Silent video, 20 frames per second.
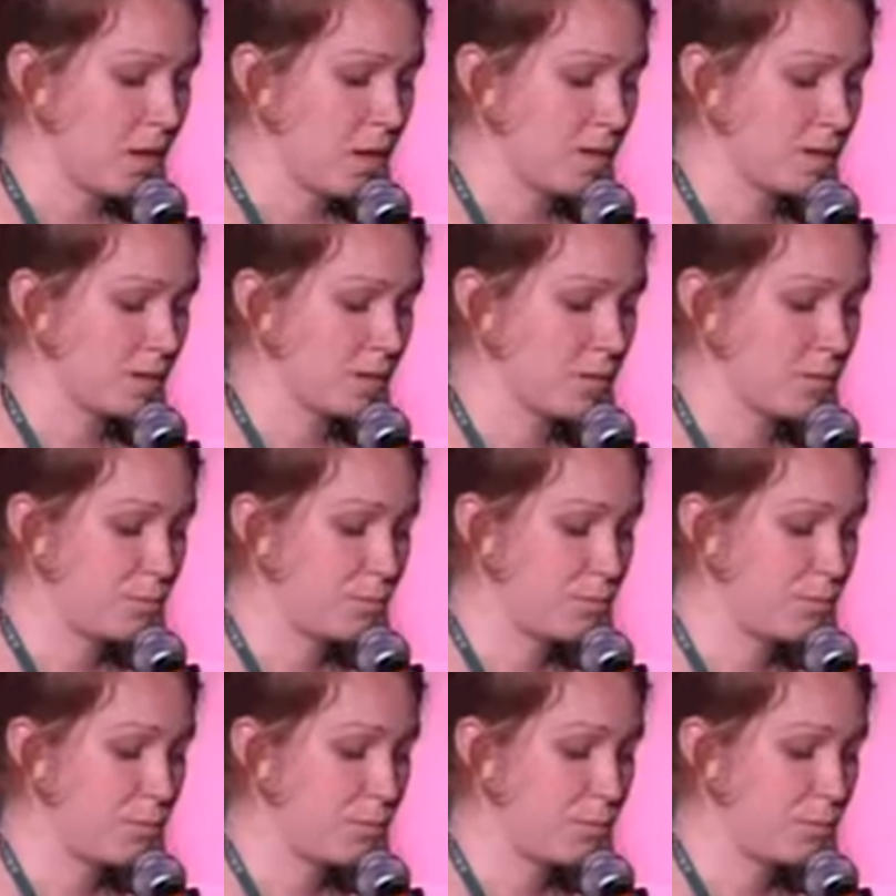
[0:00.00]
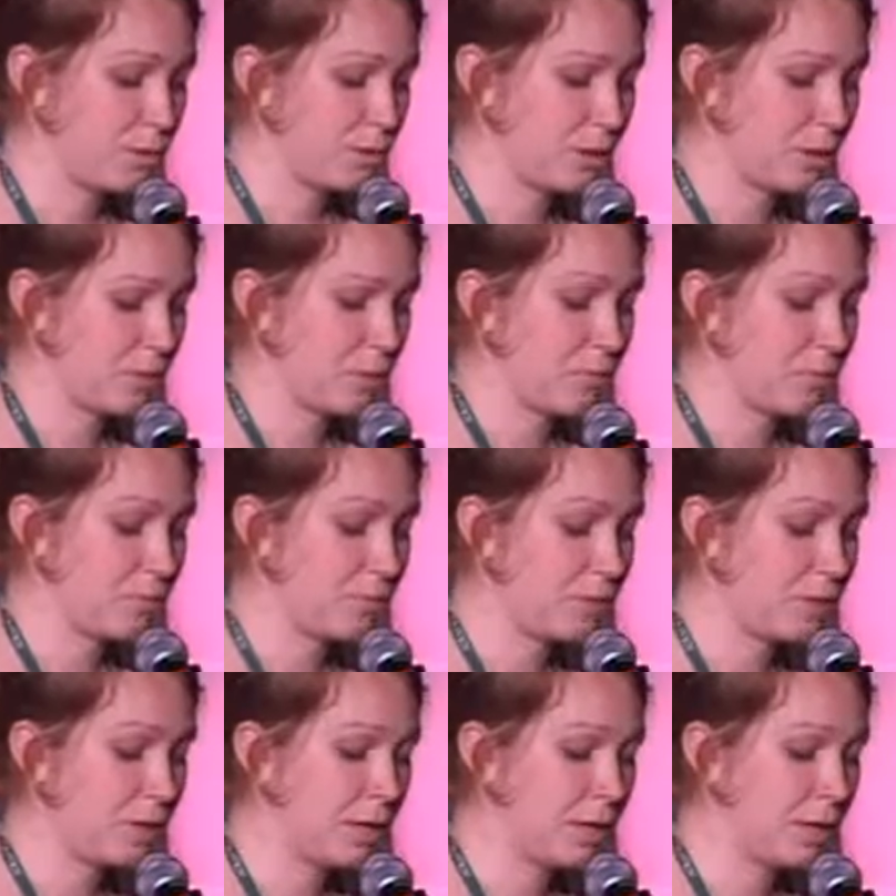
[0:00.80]
must remember that in
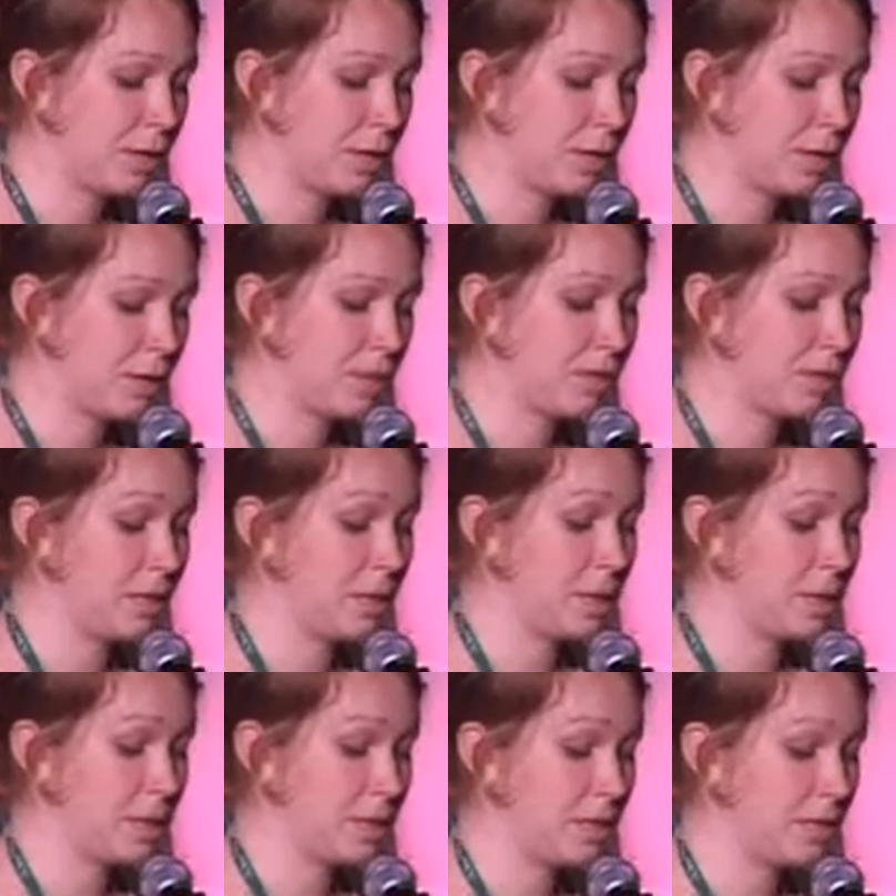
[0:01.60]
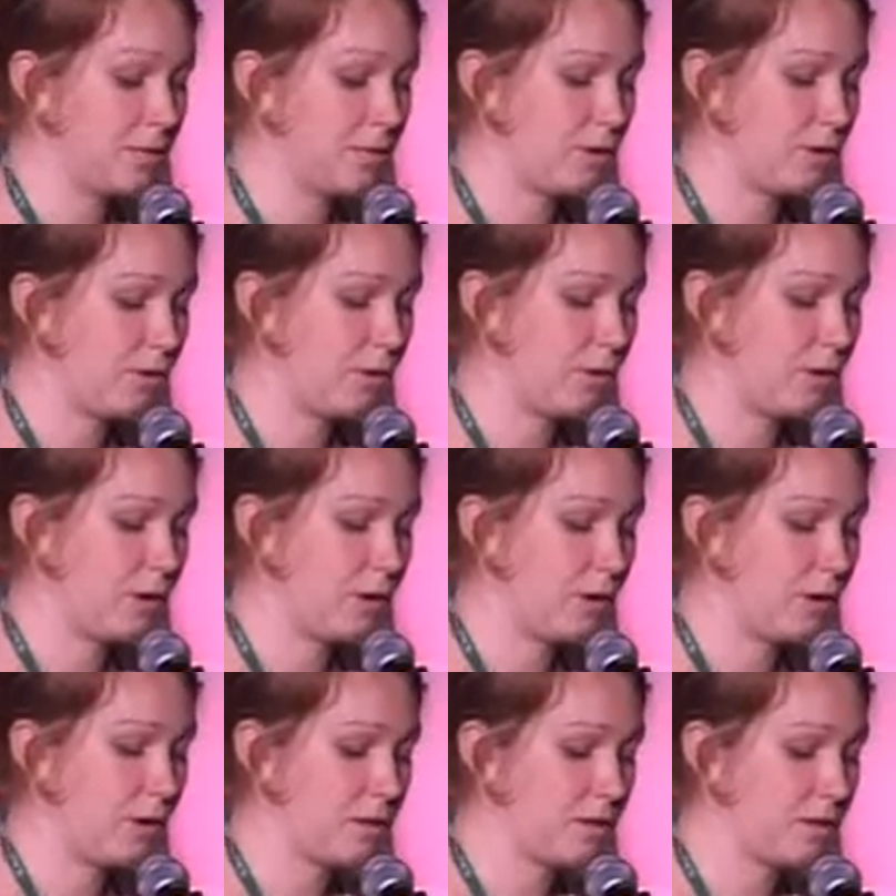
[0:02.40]
many communities in developing
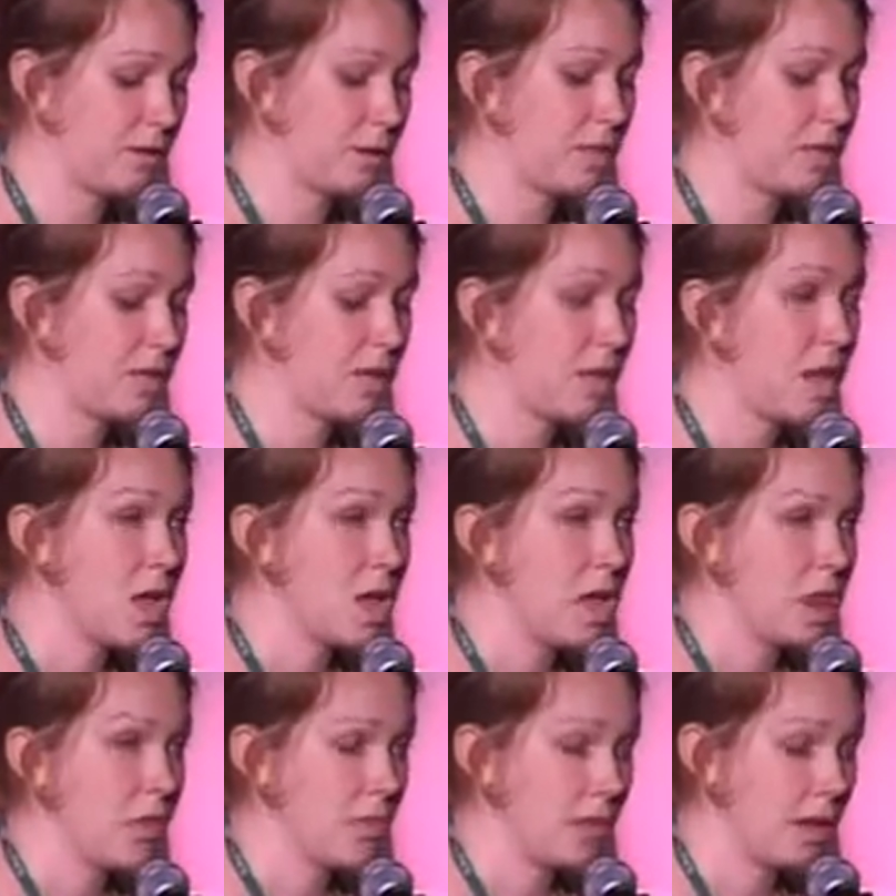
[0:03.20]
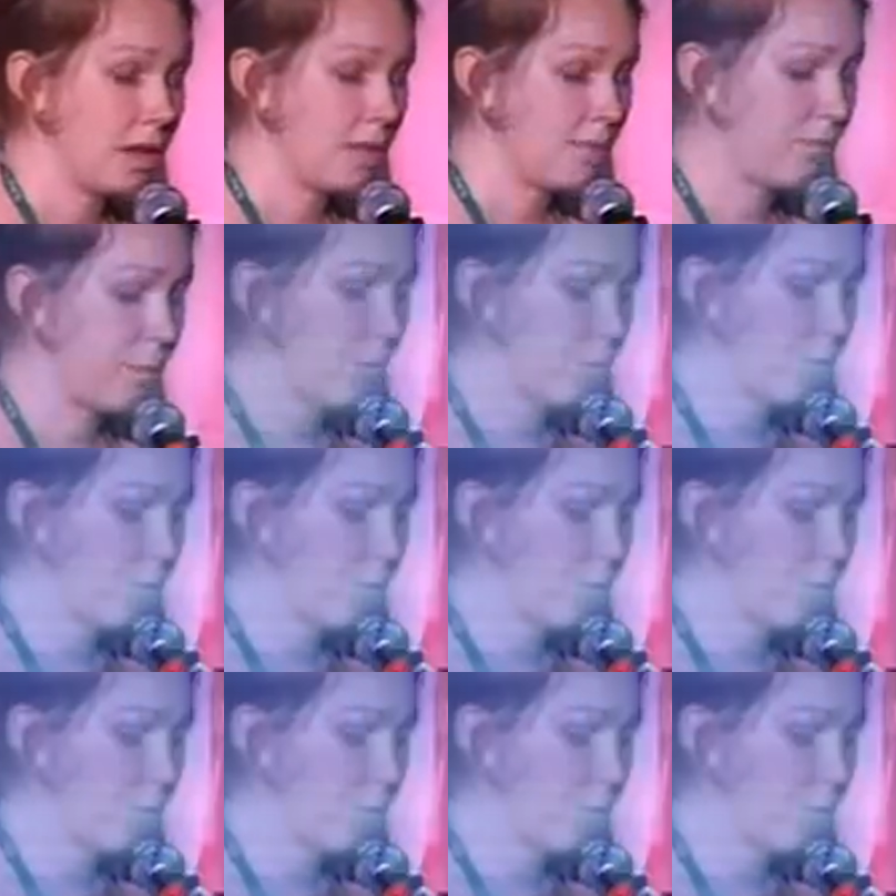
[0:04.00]
countries, they have